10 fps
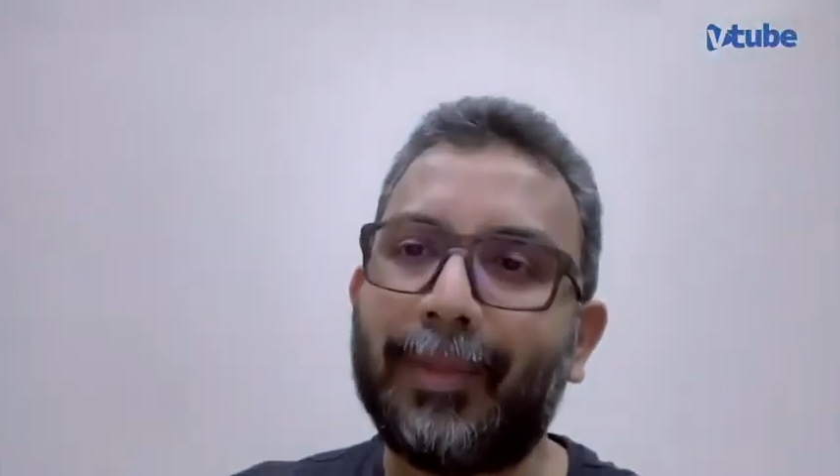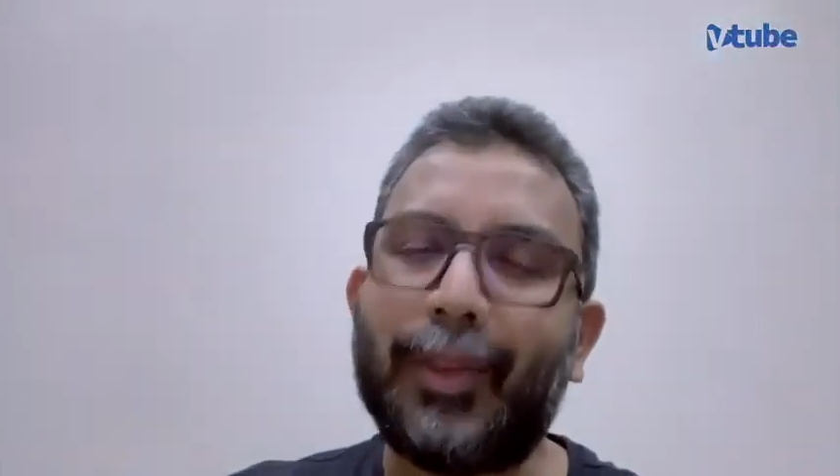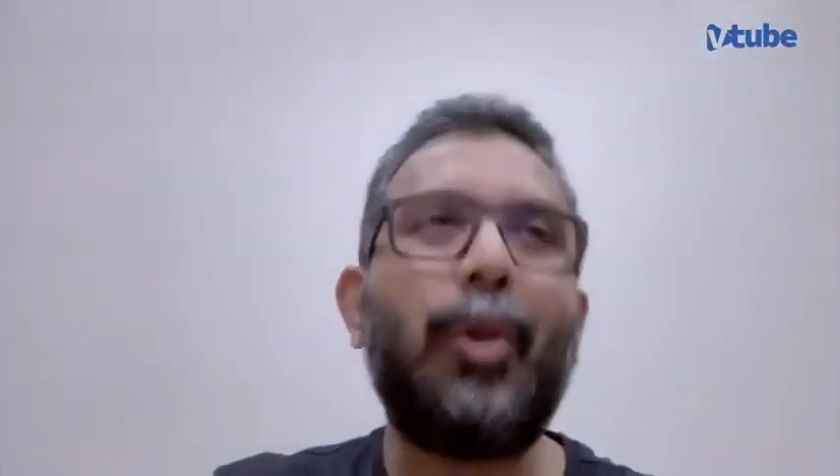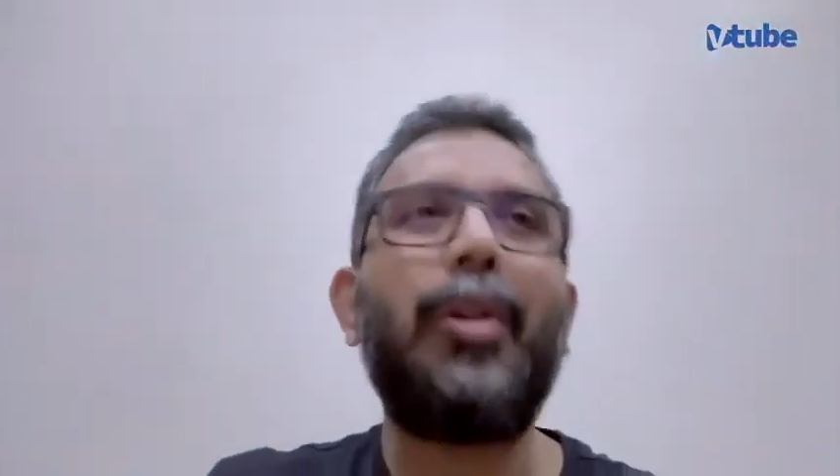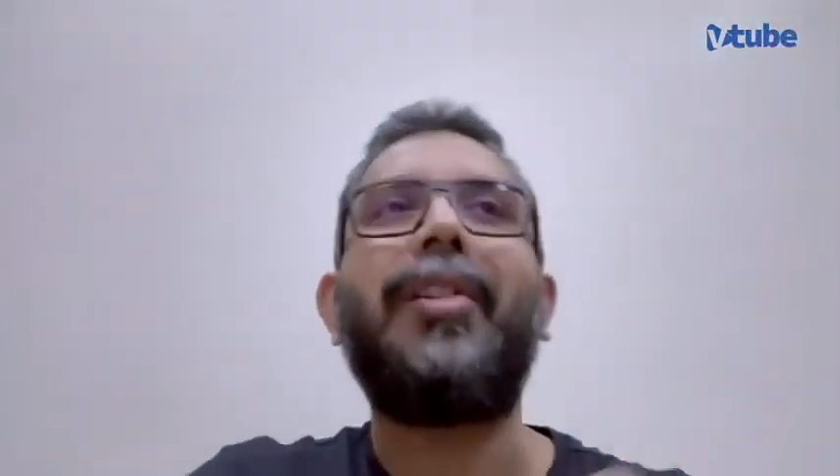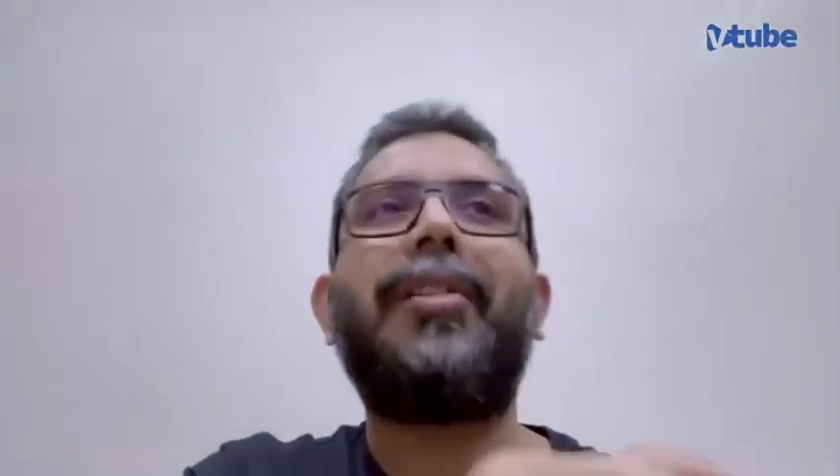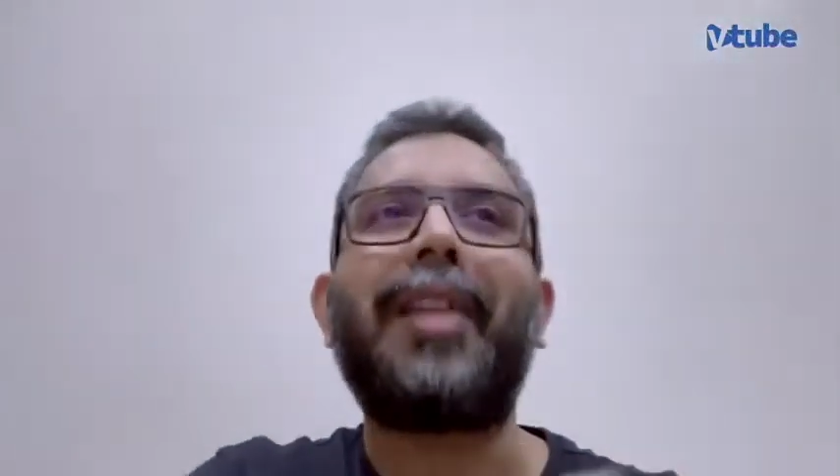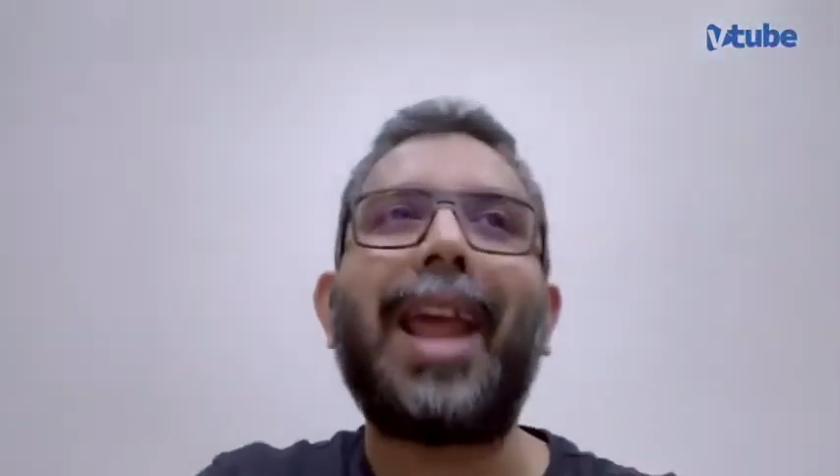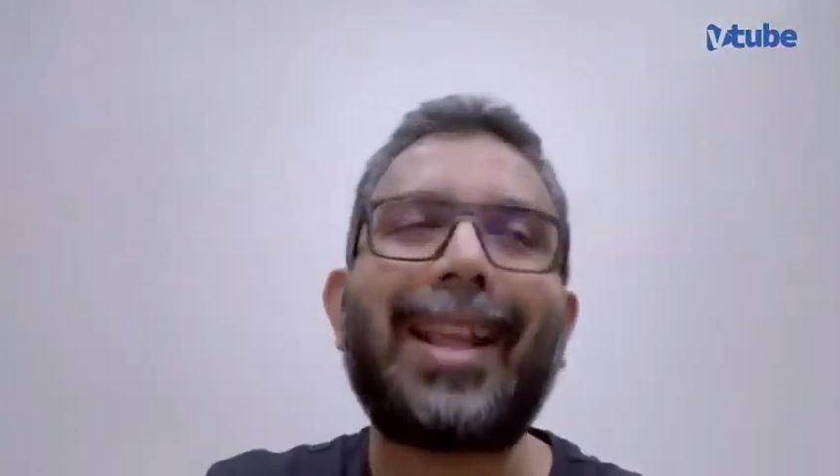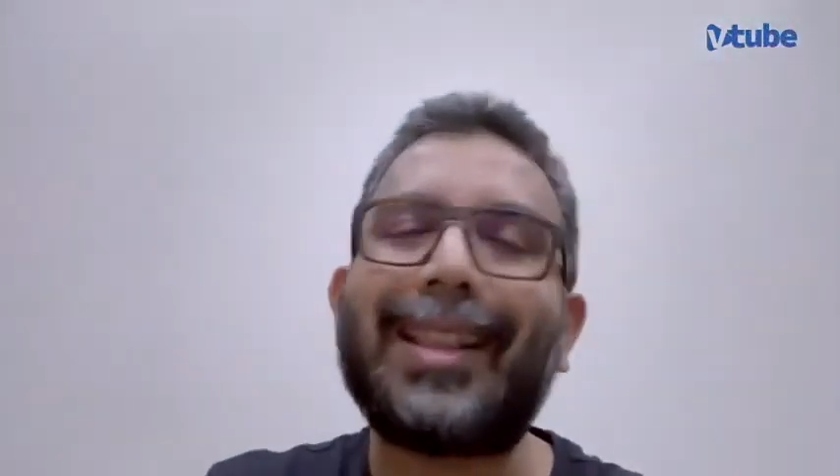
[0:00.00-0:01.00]
Don't
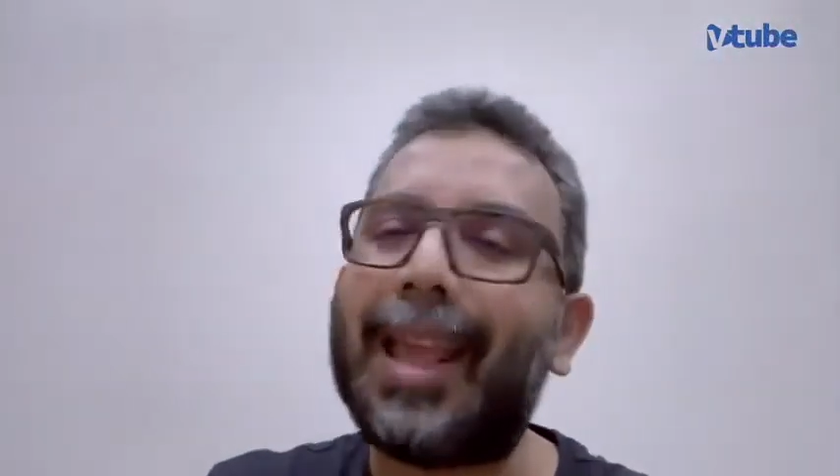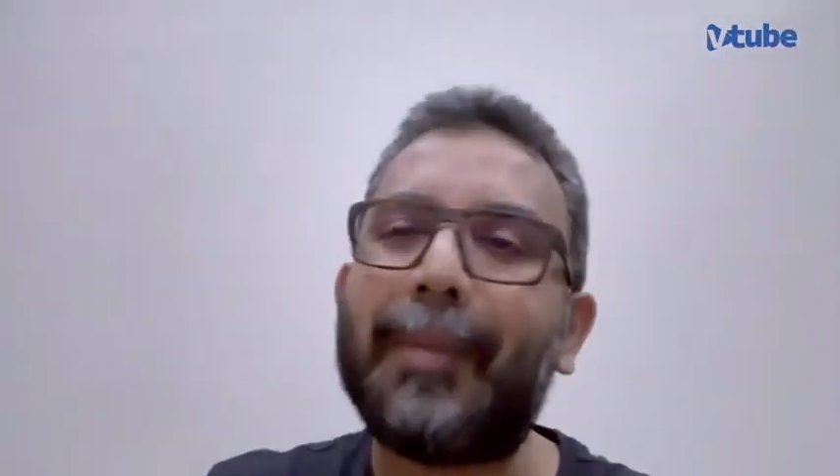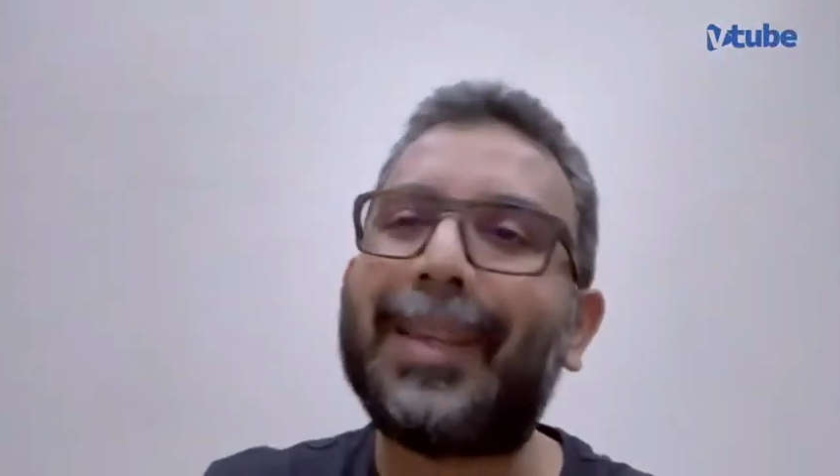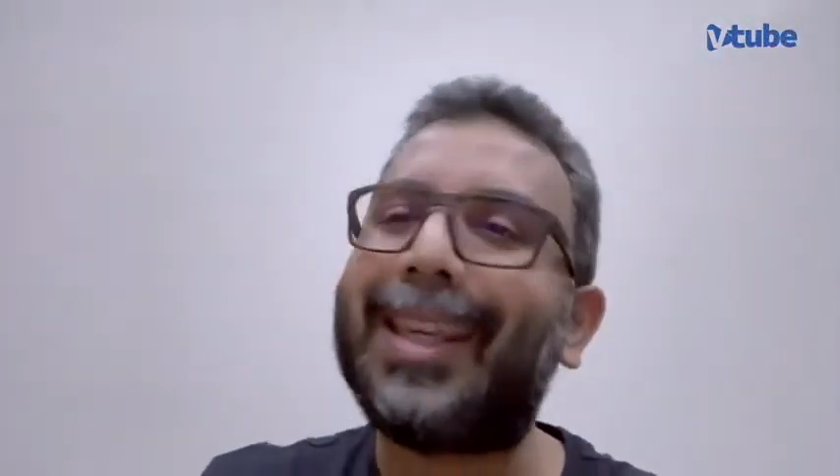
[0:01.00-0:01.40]
drag them